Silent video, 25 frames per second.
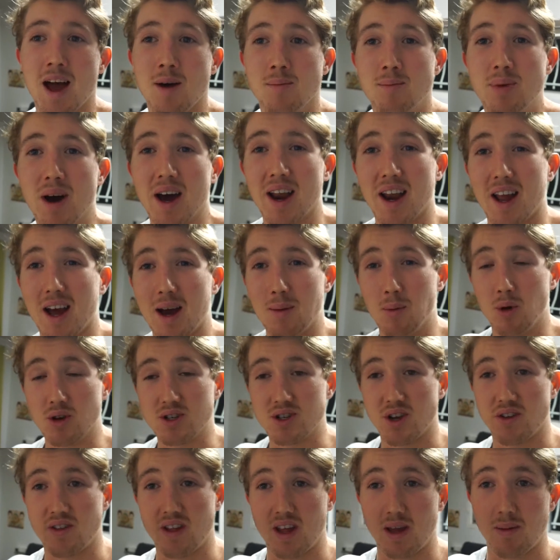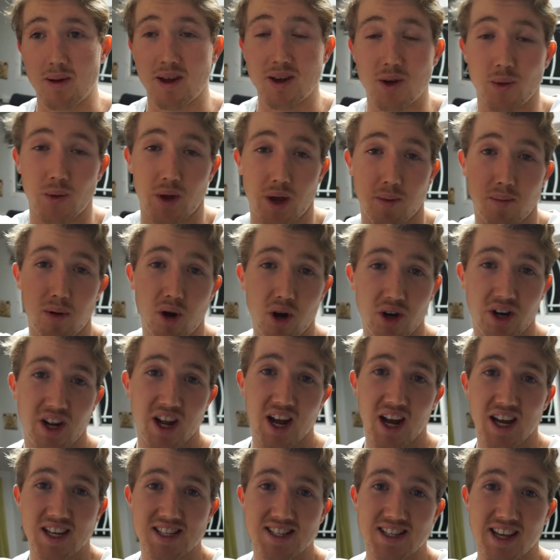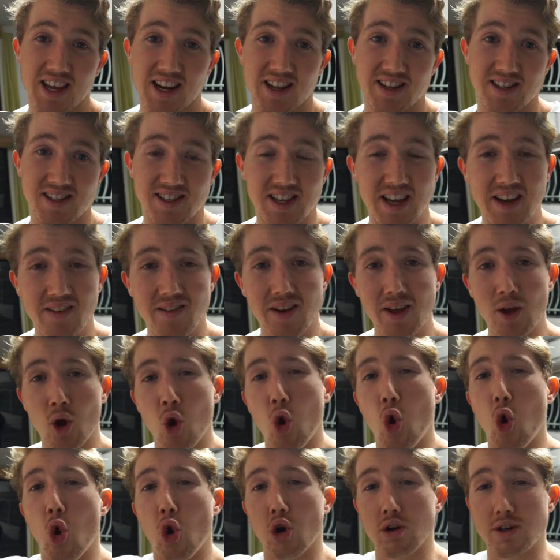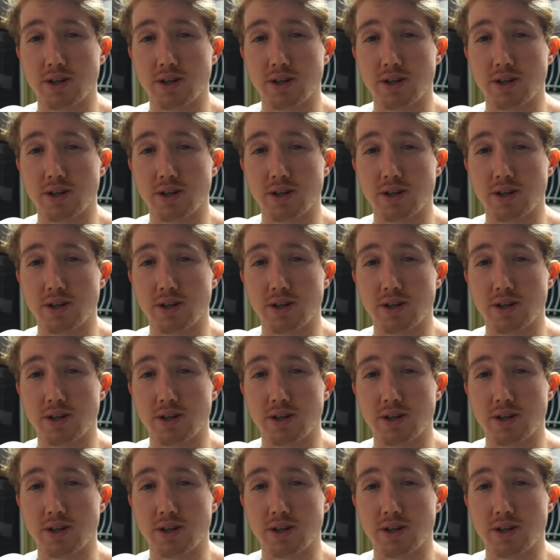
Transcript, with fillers: But I'm also thinking about doing a podcast later this evening or